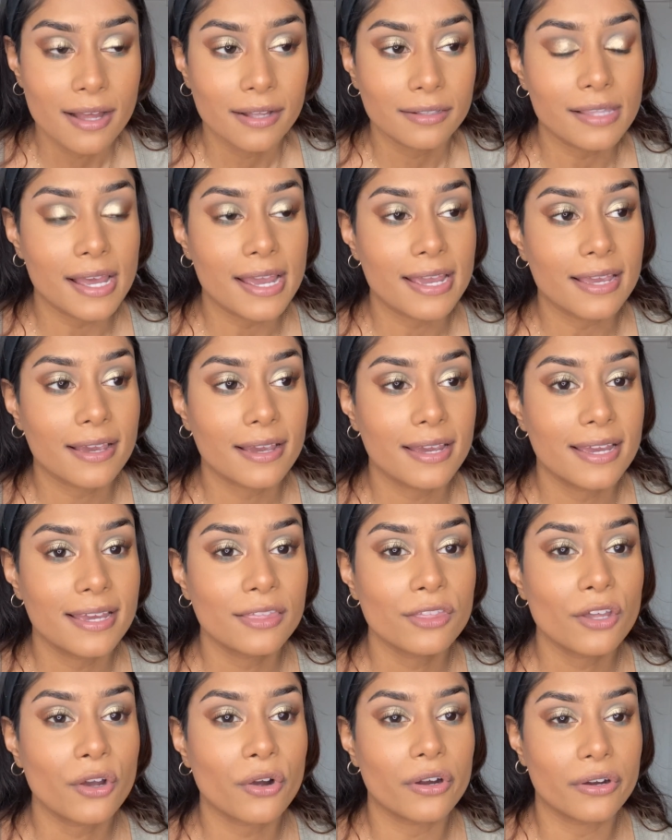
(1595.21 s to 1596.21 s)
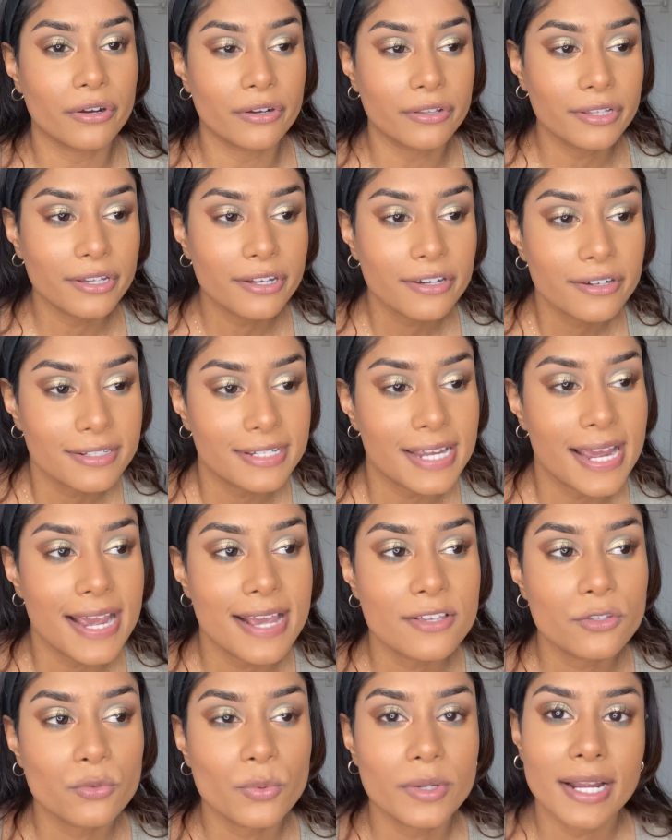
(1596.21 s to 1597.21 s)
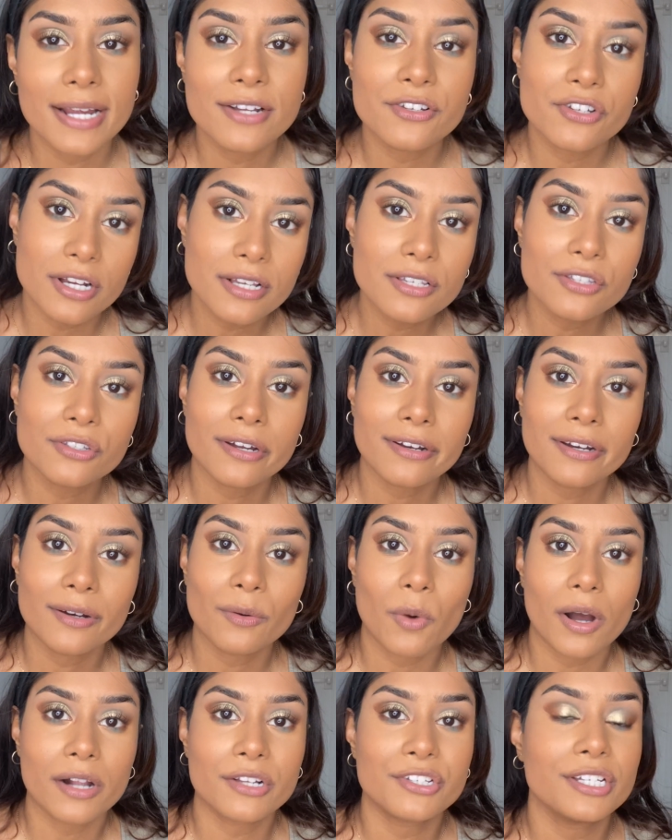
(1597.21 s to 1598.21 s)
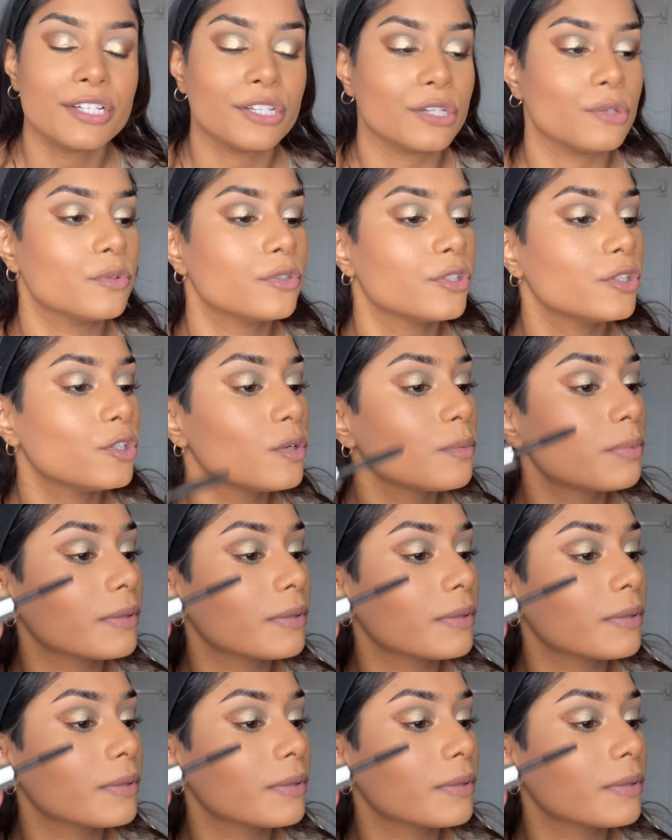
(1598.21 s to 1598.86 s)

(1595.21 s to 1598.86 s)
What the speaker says: Like in the earlier days when I just started watching YouTube,